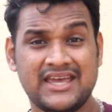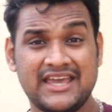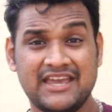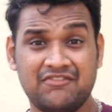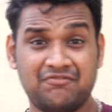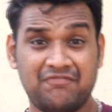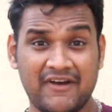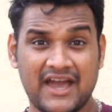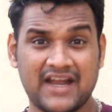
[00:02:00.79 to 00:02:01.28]

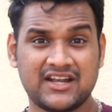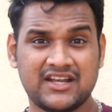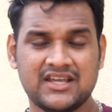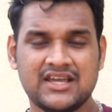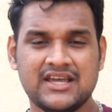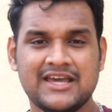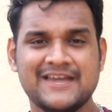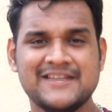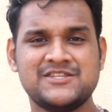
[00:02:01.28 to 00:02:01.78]
In fact,
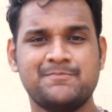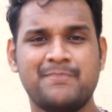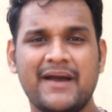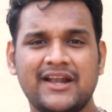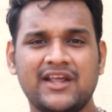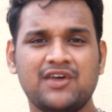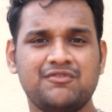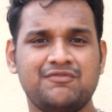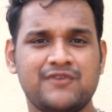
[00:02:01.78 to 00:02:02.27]
it's
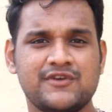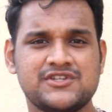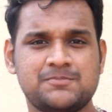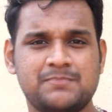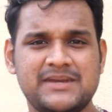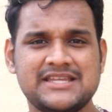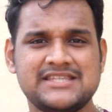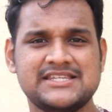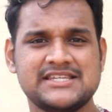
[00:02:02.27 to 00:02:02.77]
better if your speech